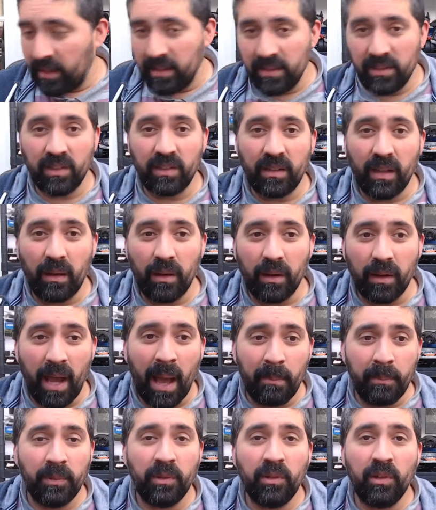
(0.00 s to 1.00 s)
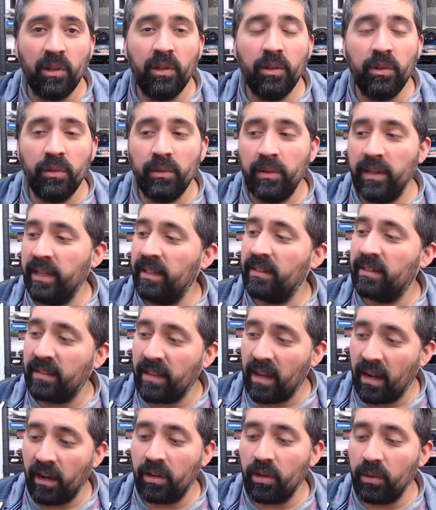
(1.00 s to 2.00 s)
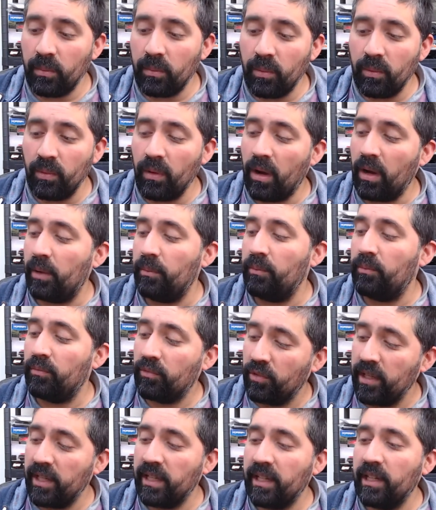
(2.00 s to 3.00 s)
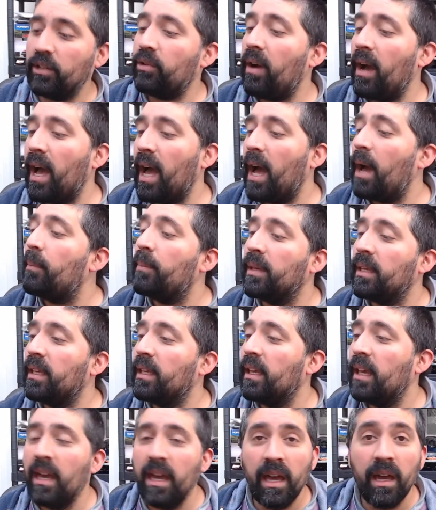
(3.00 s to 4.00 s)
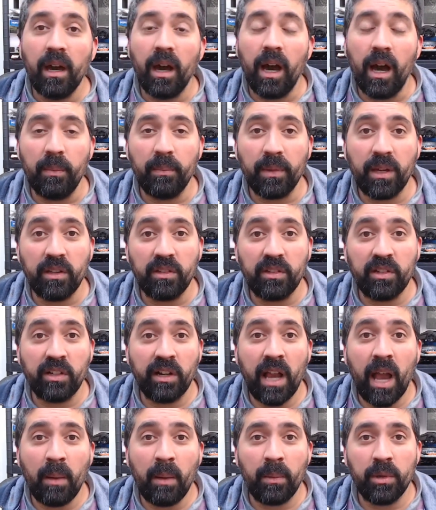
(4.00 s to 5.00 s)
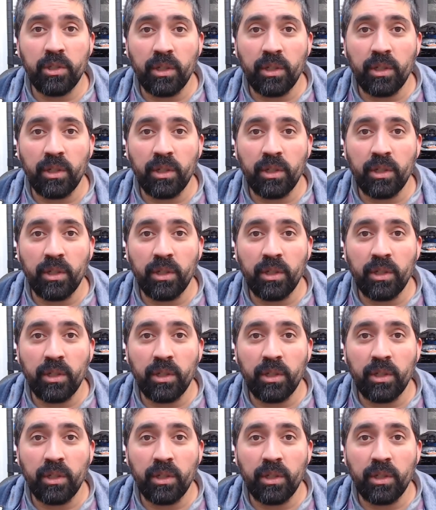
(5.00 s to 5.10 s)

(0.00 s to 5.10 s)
Just absolutely terrible. I'm really not happy, considering how much I